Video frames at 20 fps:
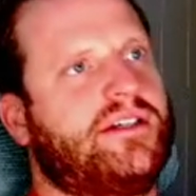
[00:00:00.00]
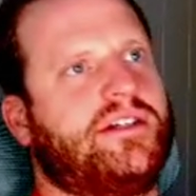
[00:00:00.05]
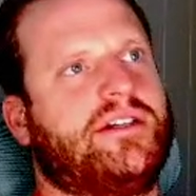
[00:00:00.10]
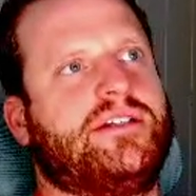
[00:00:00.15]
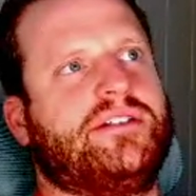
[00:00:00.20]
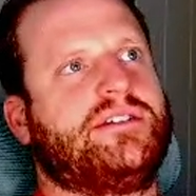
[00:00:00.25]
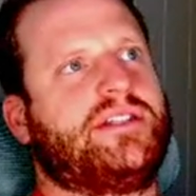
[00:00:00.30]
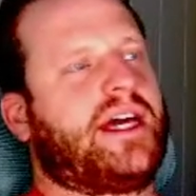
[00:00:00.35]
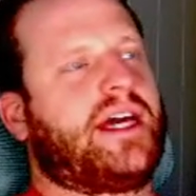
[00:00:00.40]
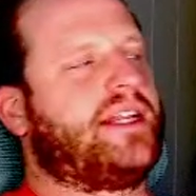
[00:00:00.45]

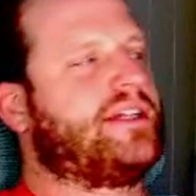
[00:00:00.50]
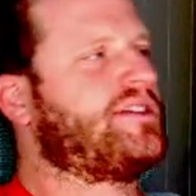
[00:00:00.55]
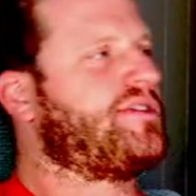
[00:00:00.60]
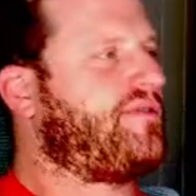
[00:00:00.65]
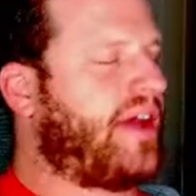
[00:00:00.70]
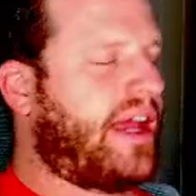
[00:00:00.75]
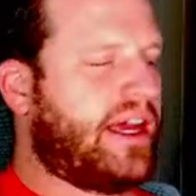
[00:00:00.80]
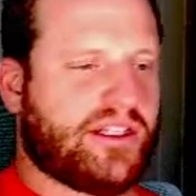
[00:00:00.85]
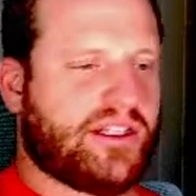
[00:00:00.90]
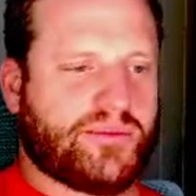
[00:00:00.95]
that. It's
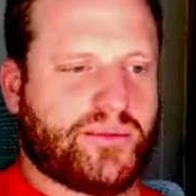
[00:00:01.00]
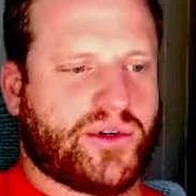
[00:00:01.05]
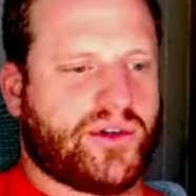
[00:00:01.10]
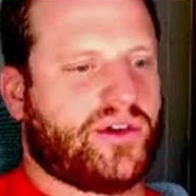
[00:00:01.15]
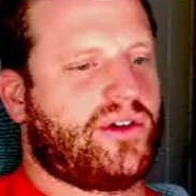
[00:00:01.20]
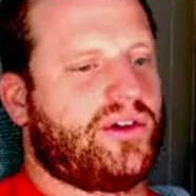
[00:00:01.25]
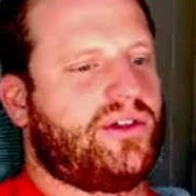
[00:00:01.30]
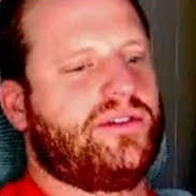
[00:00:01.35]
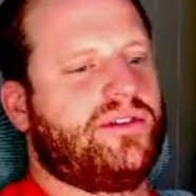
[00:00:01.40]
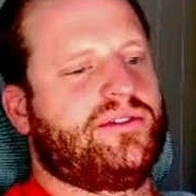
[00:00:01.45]

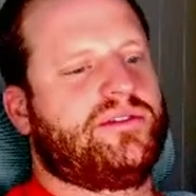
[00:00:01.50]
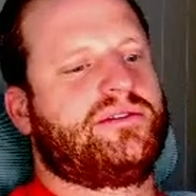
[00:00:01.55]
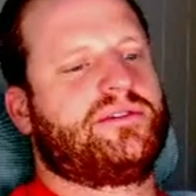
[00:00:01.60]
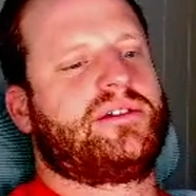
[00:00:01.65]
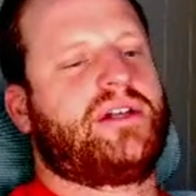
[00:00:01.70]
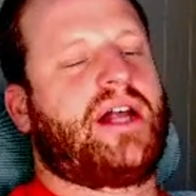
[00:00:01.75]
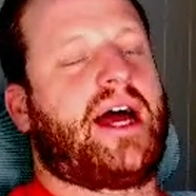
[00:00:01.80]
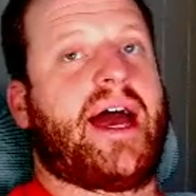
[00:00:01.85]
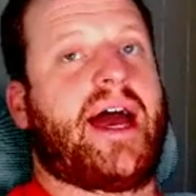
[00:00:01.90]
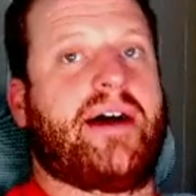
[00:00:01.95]
available.
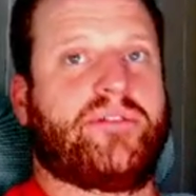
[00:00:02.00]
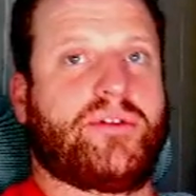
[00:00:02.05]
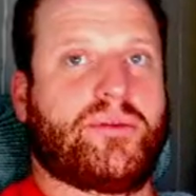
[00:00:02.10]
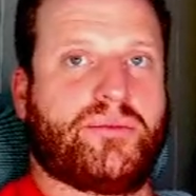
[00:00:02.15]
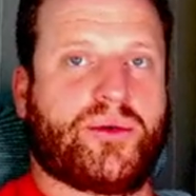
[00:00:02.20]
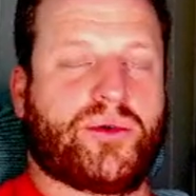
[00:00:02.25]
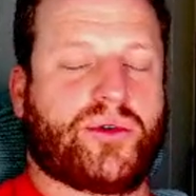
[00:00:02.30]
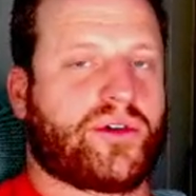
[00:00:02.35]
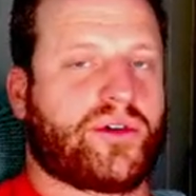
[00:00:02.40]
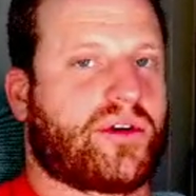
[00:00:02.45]
I have a
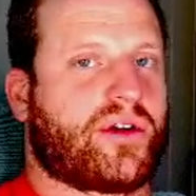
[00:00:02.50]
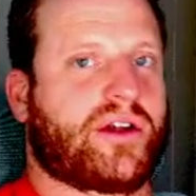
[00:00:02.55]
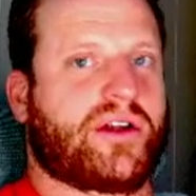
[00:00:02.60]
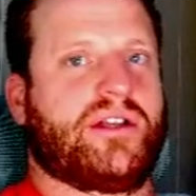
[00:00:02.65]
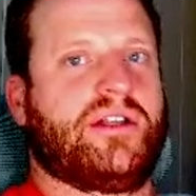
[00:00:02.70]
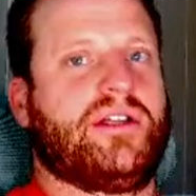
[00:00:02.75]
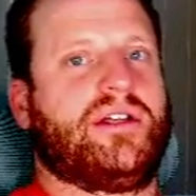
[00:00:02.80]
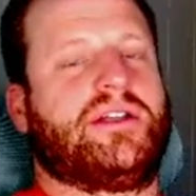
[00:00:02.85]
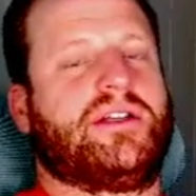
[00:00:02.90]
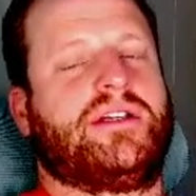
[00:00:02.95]

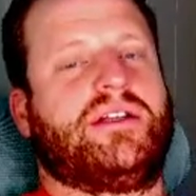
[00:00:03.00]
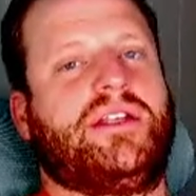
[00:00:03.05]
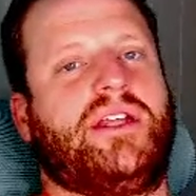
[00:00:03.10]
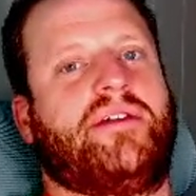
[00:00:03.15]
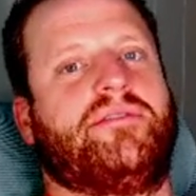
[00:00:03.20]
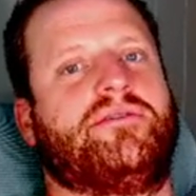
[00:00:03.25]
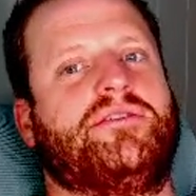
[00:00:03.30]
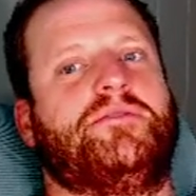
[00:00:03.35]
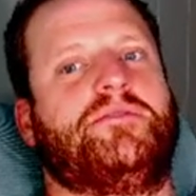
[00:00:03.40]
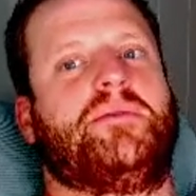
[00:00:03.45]
board
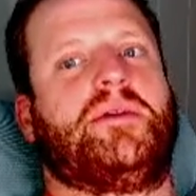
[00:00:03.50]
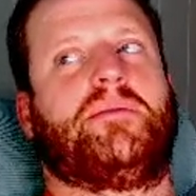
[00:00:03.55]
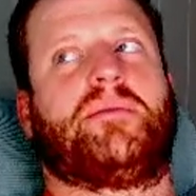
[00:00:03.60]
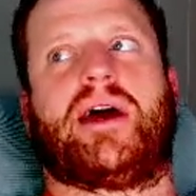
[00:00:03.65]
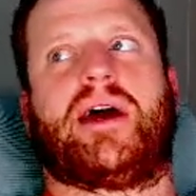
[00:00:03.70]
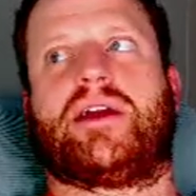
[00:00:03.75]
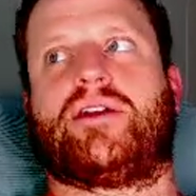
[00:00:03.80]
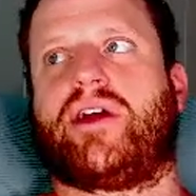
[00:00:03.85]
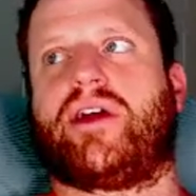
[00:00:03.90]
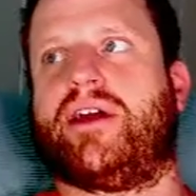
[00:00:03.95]
given to me
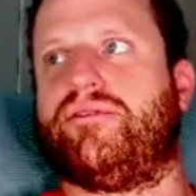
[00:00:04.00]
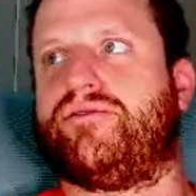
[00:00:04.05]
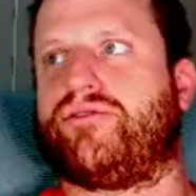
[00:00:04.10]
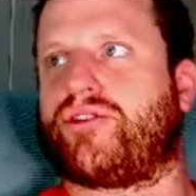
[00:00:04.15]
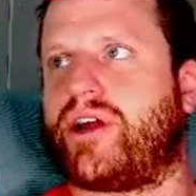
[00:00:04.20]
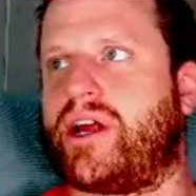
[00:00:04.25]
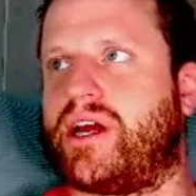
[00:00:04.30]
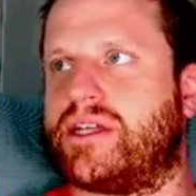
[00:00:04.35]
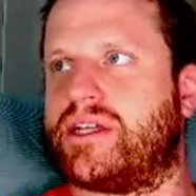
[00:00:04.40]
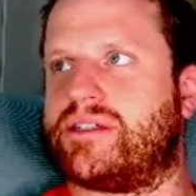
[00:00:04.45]
by great
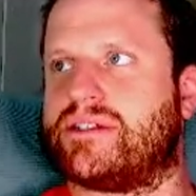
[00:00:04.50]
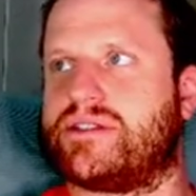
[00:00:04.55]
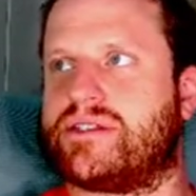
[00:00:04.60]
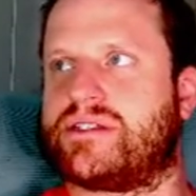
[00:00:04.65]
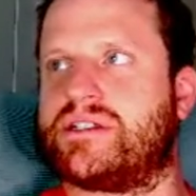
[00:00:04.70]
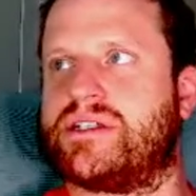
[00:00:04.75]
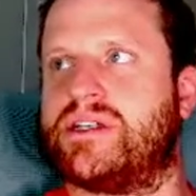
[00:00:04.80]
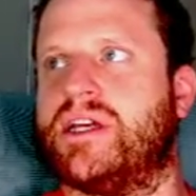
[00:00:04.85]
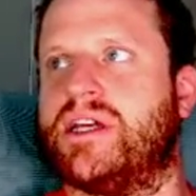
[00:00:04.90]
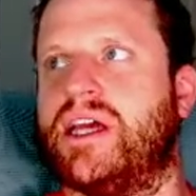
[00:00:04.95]

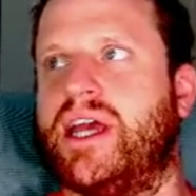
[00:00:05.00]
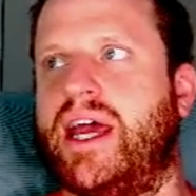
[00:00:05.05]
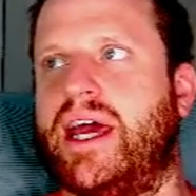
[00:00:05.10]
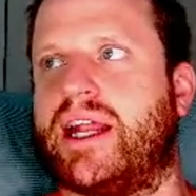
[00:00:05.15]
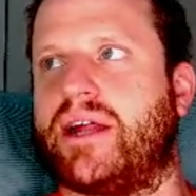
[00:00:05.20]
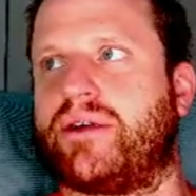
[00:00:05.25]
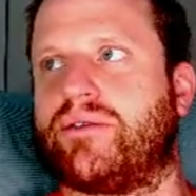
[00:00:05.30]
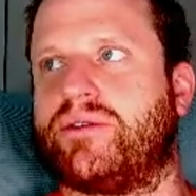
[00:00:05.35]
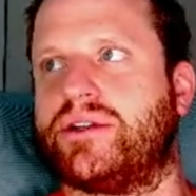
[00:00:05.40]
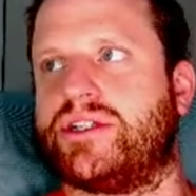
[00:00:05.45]
friends, and I
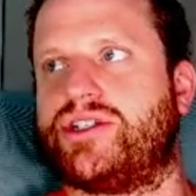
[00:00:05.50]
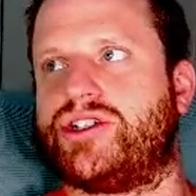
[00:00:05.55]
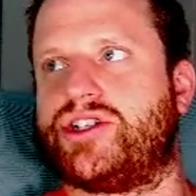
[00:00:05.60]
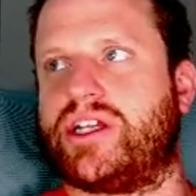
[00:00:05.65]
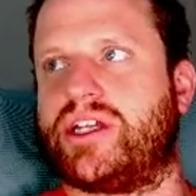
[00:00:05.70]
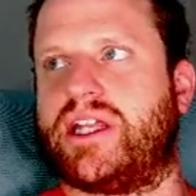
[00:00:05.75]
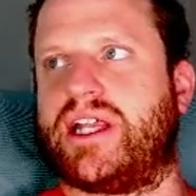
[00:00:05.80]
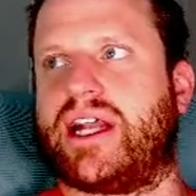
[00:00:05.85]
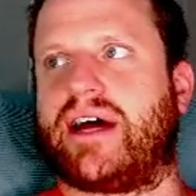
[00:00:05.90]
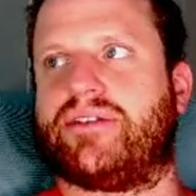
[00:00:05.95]
really should
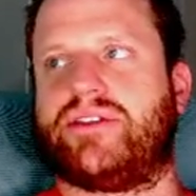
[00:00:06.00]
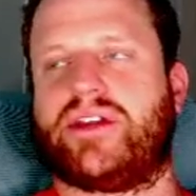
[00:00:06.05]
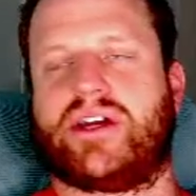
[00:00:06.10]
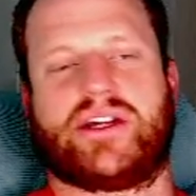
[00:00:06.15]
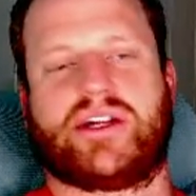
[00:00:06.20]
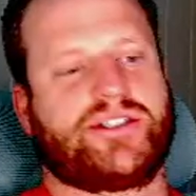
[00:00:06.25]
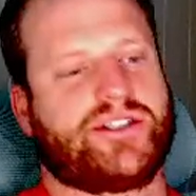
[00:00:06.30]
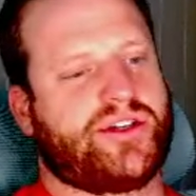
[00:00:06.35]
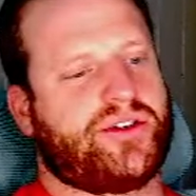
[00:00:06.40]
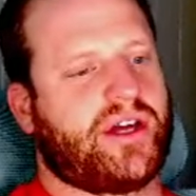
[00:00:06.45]
get out there
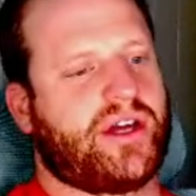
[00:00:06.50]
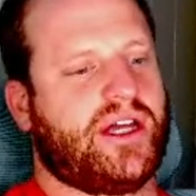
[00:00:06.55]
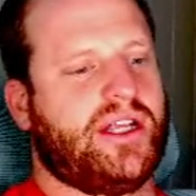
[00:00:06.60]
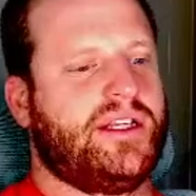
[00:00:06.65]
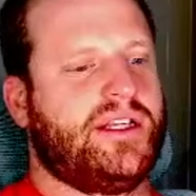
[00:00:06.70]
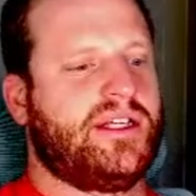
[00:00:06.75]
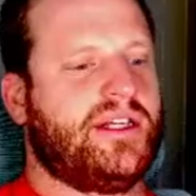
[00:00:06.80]
and do it.